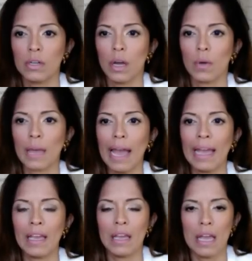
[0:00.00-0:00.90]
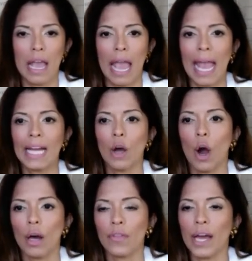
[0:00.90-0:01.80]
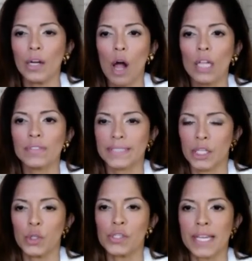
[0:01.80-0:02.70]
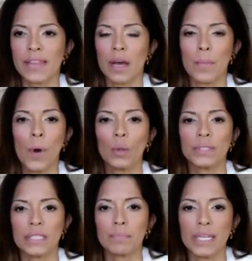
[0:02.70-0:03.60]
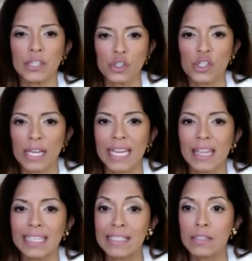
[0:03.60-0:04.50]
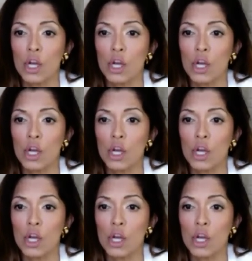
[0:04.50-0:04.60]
Okay, and then all of a sudden you see them posting pictures like this.